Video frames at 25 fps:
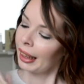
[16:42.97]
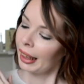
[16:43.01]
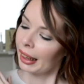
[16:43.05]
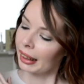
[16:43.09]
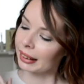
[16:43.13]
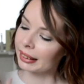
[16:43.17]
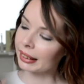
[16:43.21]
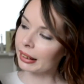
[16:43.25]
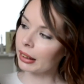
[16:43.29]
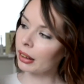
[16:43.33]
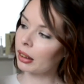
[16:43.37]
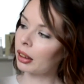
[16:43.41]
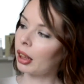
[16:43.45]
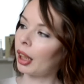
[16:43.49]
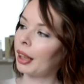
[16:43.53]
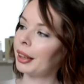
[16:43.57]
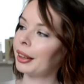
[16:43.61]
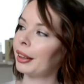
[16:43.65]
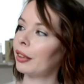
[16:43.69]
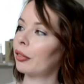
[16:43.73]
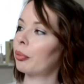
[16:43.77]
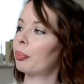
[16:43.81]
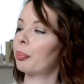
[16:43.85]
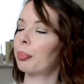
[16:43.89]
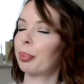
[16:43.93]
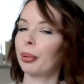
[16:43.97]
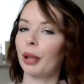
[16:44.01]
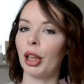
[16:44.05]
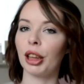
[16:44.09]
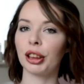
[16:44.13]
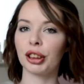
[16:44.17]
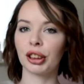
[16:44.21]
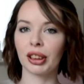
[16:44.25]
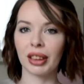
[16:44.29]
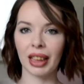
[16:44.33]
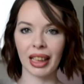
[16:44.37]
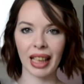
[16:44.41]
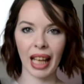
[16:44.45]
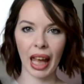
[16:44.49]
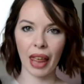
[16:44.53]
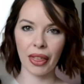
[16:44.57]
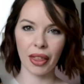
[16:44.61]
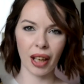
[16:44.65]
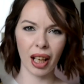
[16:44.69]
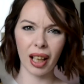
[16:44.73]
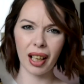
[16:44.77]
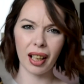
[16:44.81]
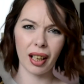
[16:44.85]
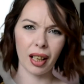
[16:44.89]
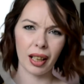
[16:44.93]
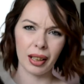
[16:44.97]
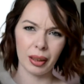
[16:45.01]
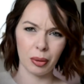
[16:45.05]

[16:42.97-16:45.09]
It's in a kind of brushed leather.